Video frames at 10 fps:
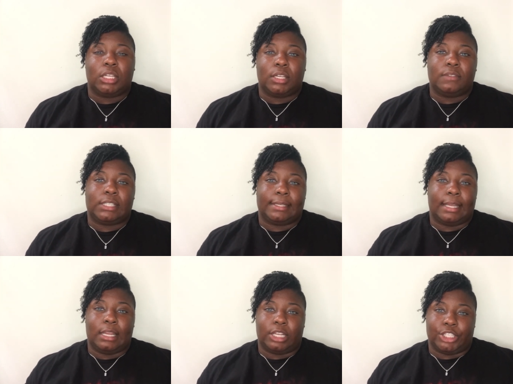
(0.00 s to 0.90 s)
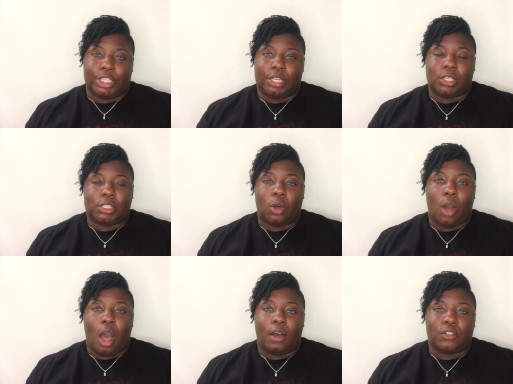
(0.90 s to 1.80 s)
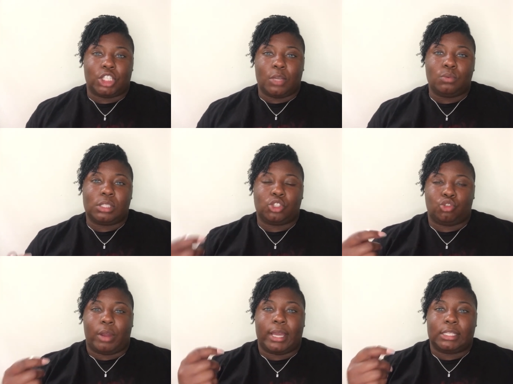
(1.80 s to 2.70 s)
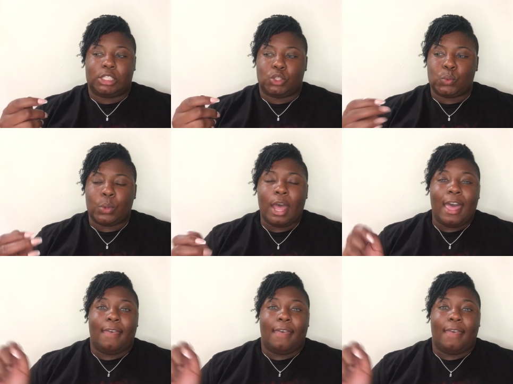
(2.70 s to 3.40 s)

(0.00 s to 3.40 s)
enough to let the gel soak off she was trying to